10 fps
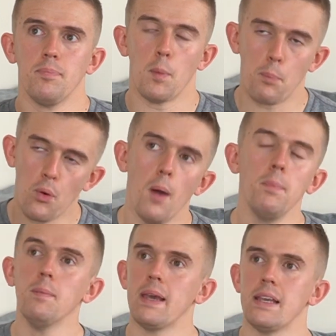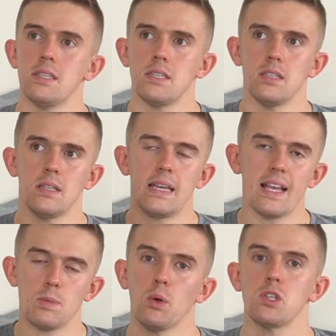The problem is,
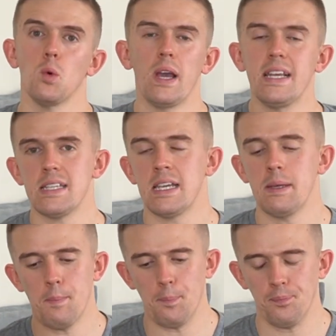yes, books are weighty.